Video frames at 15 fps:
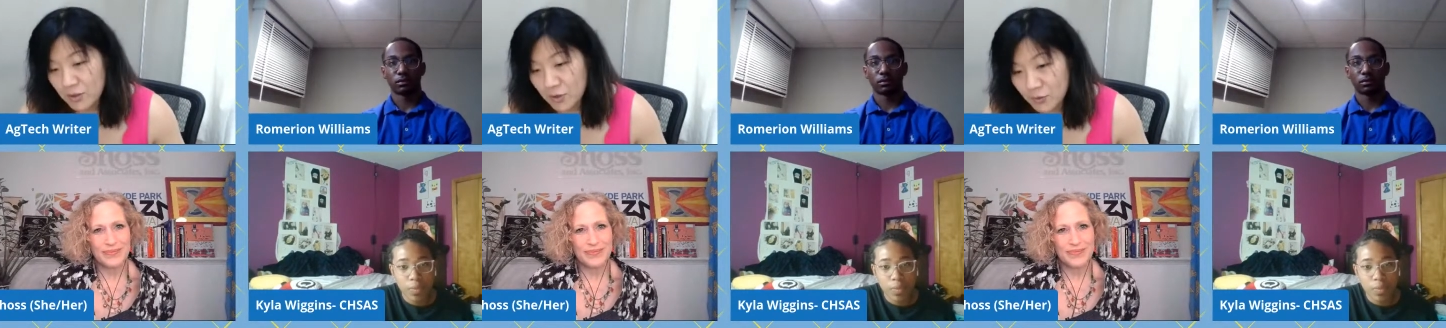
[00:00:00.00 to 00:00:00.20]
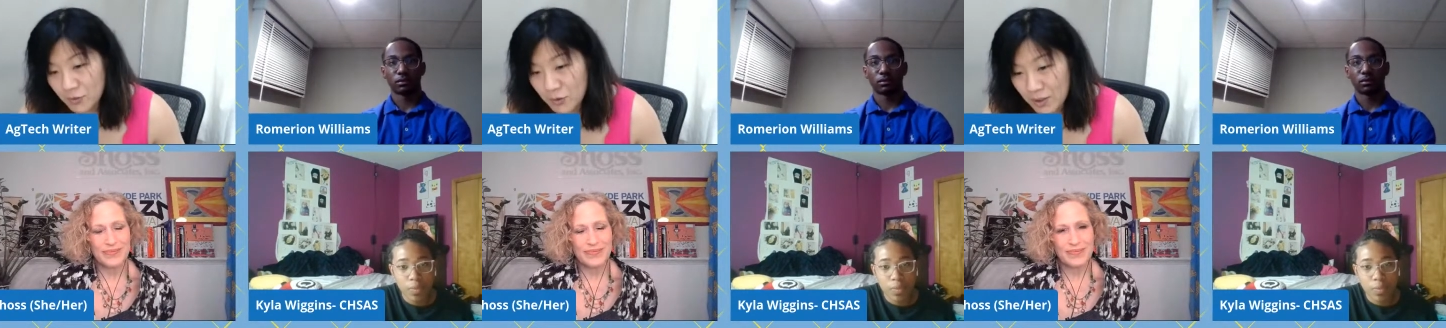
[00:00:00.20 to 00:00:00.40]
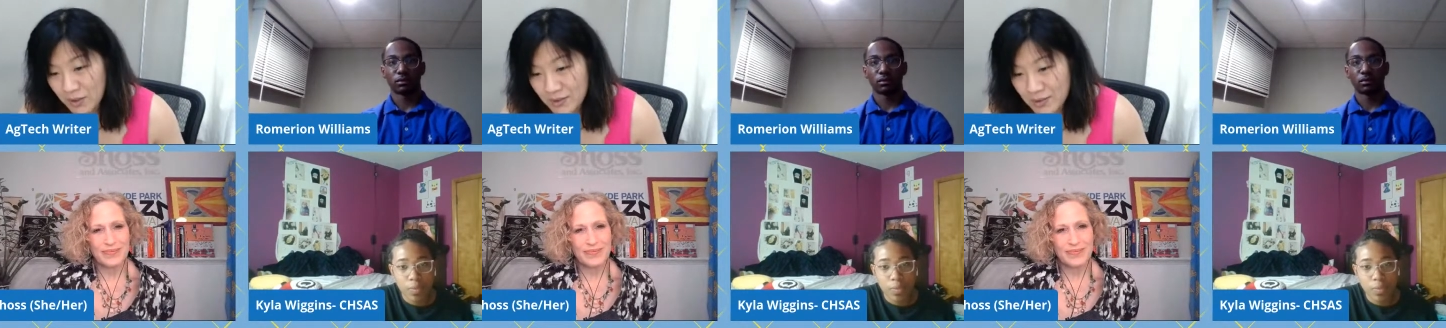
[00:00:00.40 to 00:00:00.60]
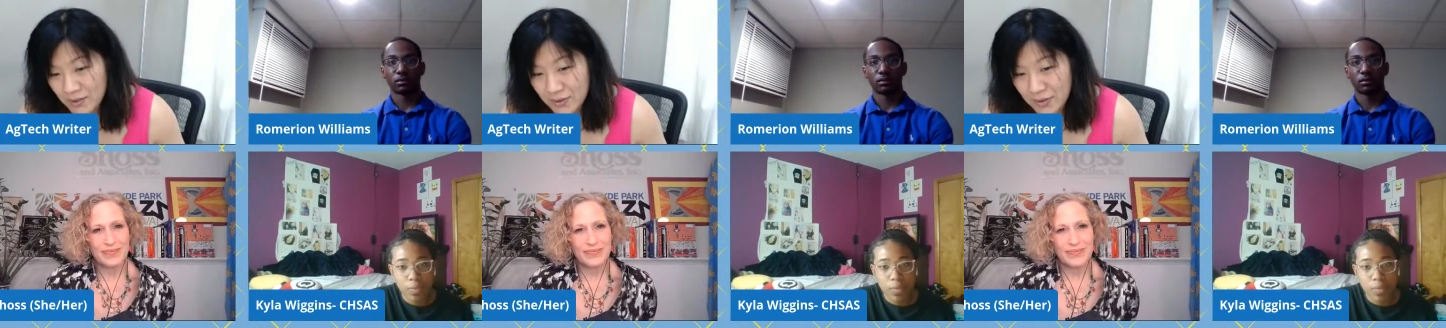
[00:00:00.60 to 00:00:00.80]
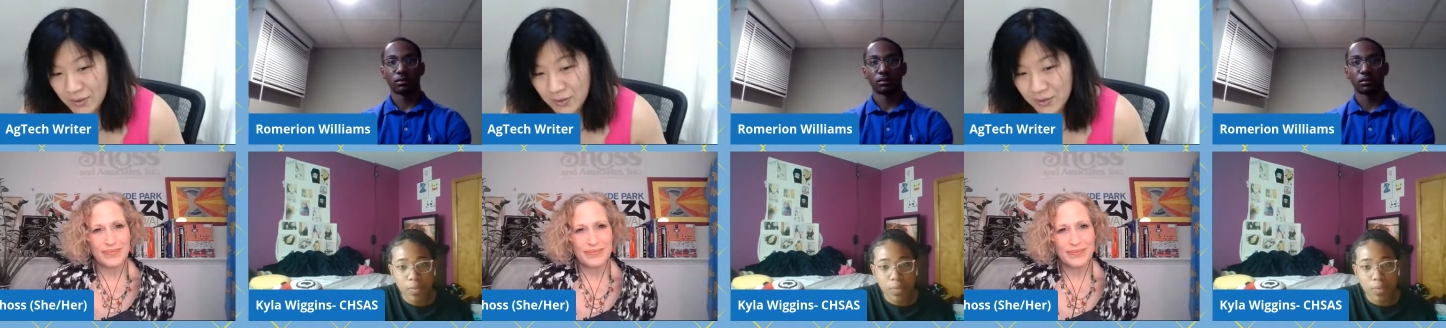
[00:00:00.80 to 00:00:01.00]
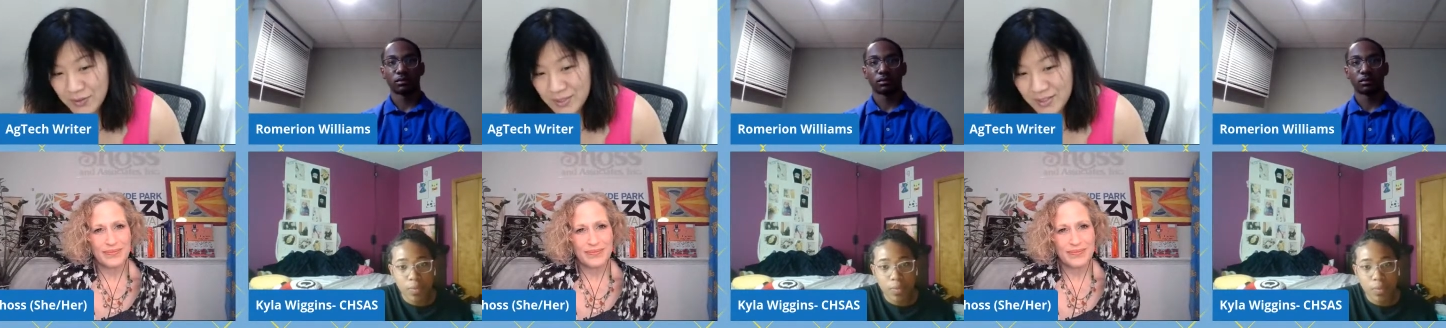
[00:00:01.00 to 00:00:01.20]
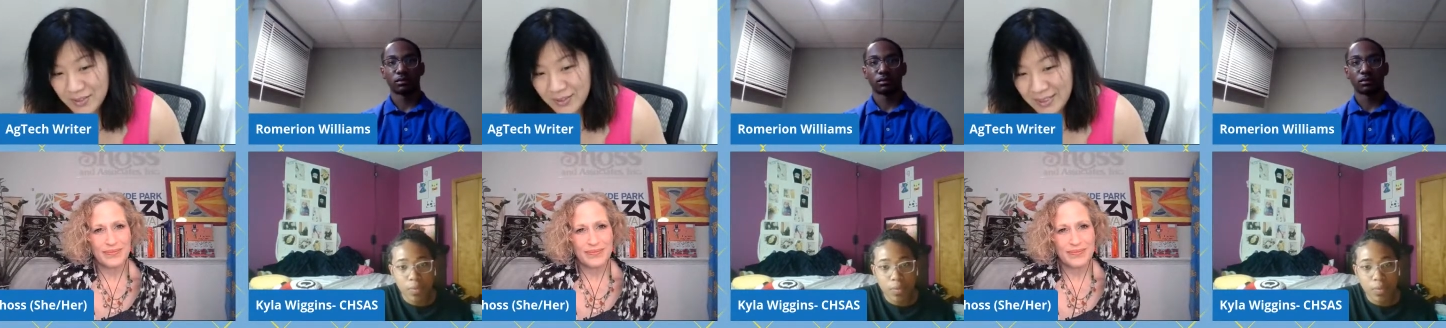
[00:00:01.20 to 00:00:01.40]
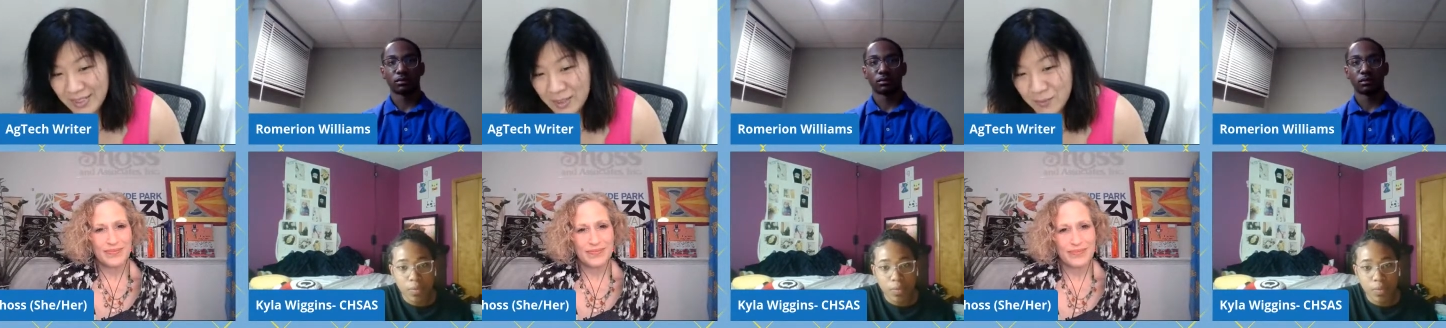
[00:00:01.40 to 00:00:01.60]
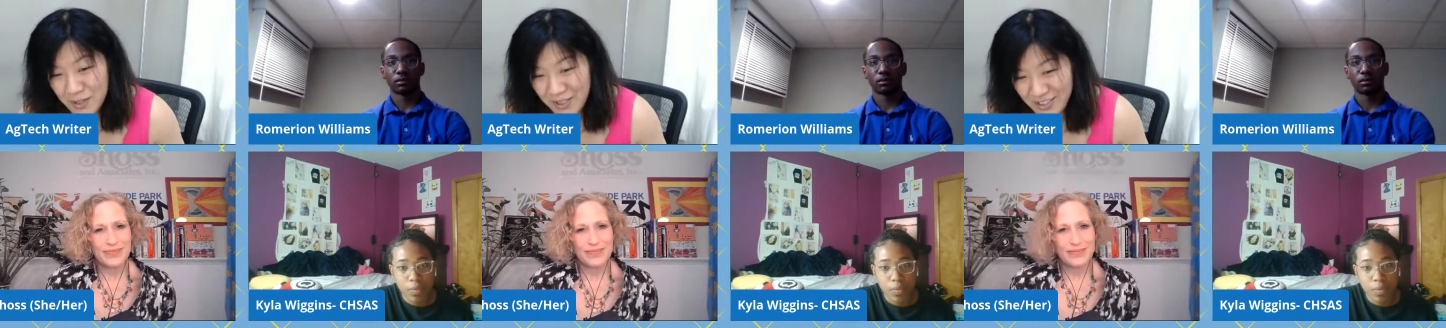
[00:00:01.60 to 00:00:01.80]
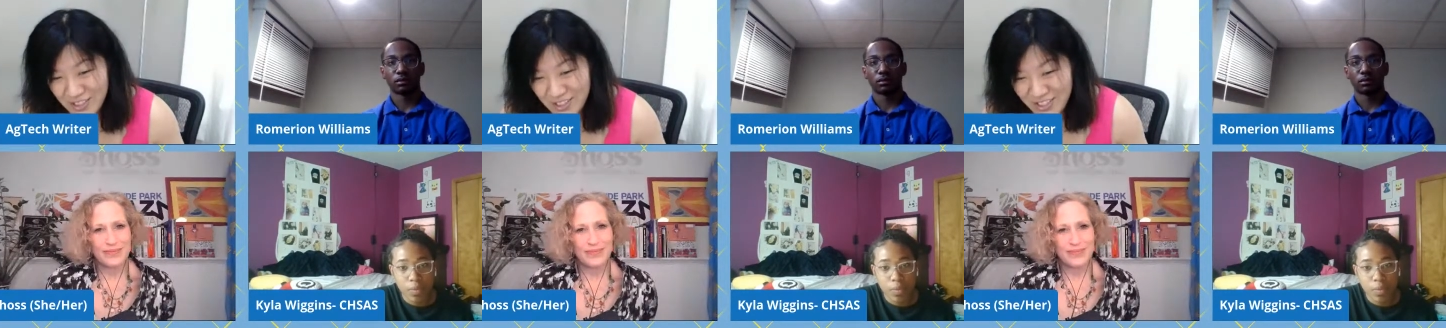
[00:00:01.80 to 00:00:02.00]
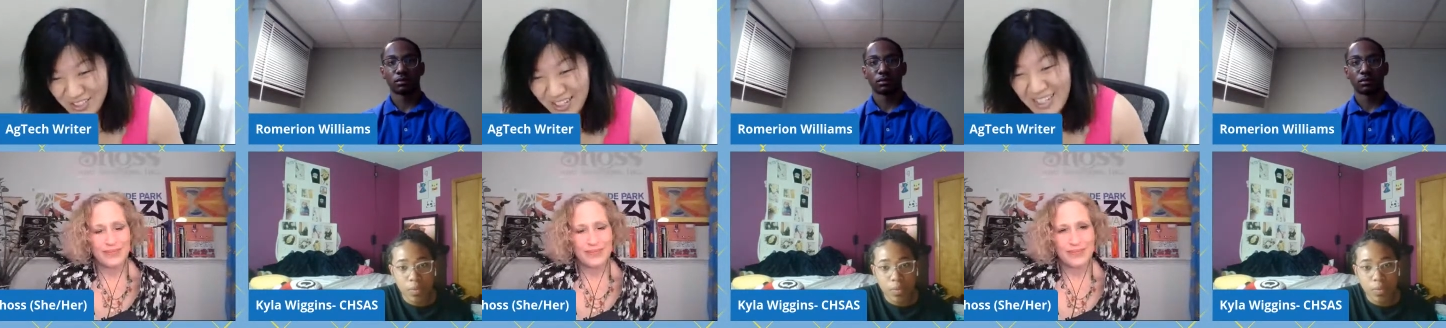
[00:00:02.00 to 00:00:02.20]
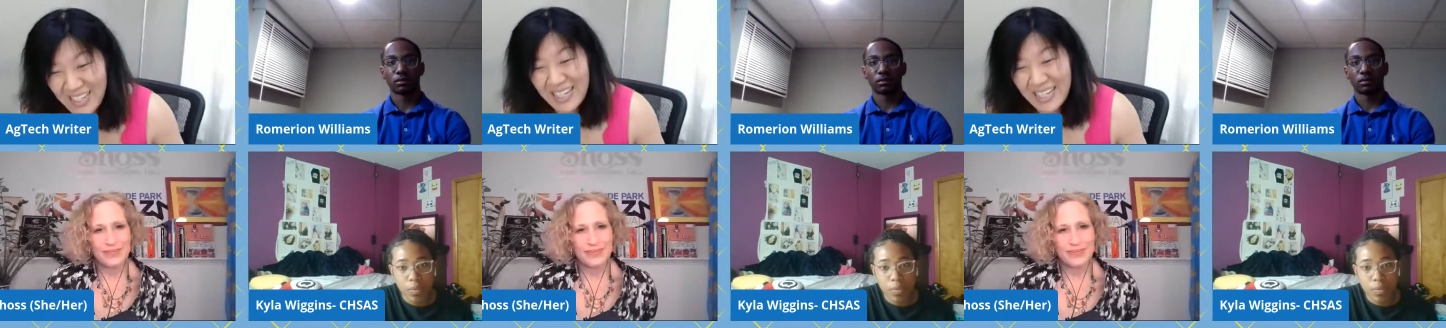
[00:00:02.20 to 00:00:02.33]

Speaker 1: and overalls, although there's still an image